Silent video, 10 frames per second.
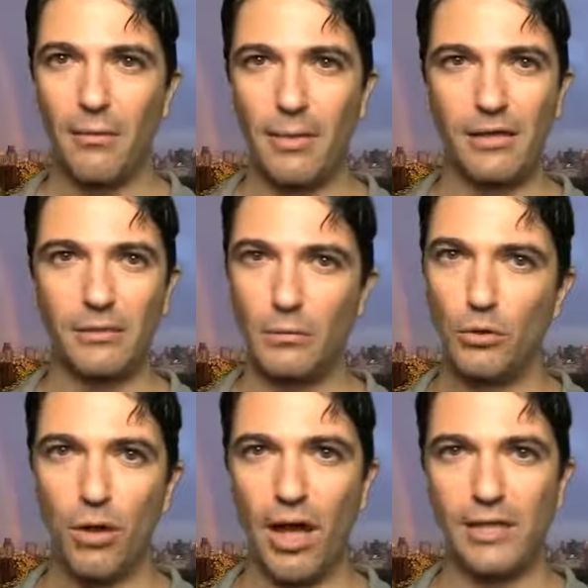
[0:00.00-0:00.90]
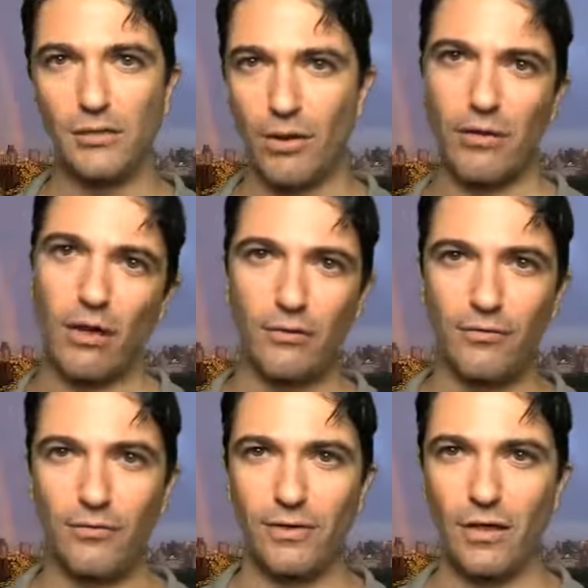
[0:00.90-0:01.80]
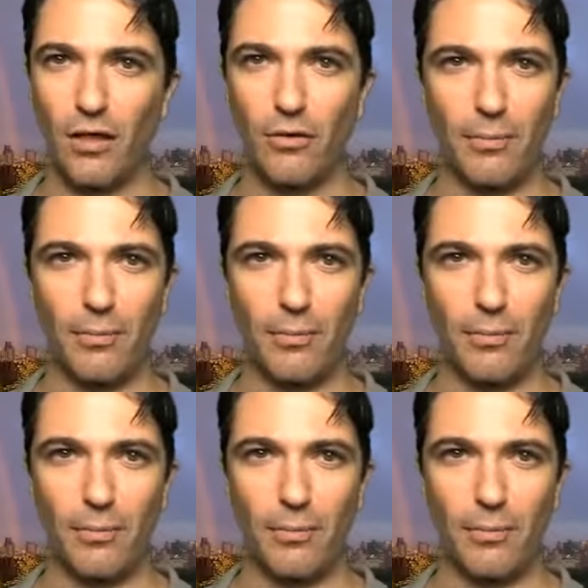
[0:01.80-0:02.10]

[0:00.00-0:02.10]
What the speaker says: make some new highs around the $150 a